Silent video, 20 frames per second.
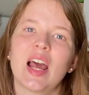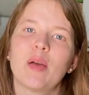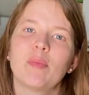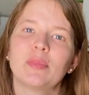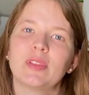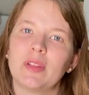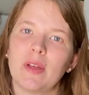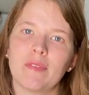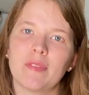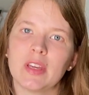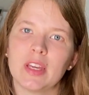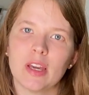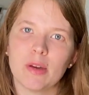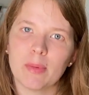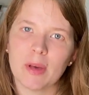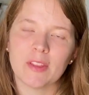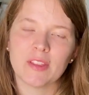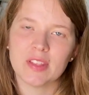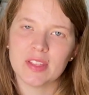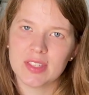I'm loving
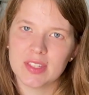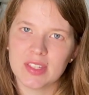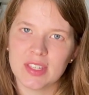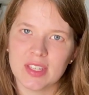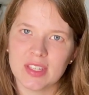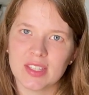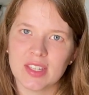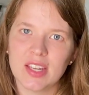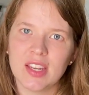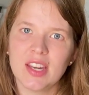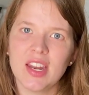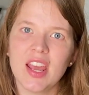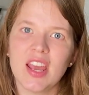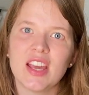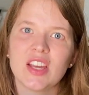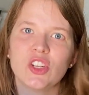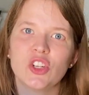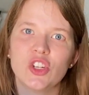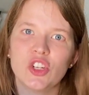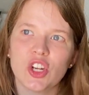about this season
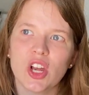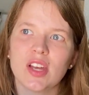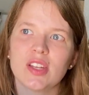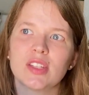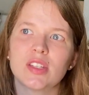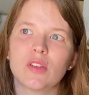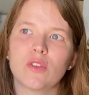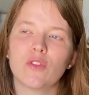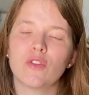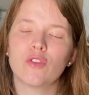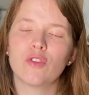and just